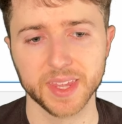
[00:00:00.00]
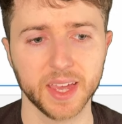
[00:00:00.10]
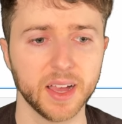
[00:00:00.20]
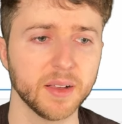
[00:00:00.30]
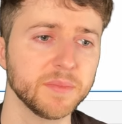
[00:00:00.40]

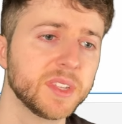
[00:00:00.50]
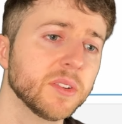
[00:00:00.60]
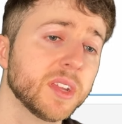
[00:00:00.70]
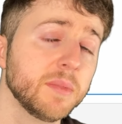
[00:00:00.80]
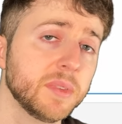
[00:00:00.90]

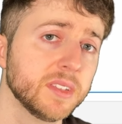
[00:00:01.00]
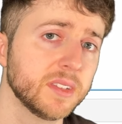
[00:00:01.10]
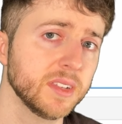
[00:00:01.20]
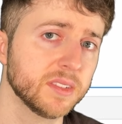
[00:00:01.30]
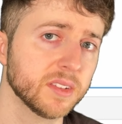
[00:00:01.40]
Celltypist
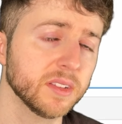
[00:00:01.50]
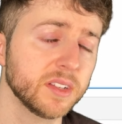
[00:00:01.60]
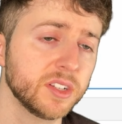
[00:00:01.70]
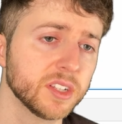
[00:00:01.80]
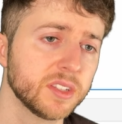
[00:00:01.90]
is a
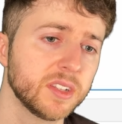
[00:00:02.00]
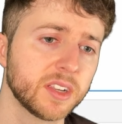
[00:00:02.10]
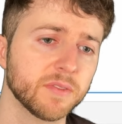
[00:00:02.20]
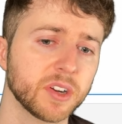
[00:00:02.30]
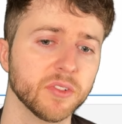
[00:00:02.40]

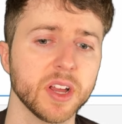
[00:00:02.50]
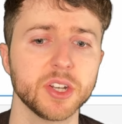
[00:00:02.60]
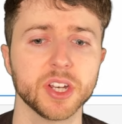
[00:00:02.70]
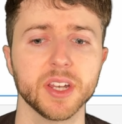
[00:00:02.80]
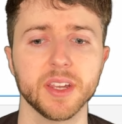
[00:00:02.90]
logistic
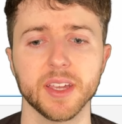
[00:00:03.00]
regression,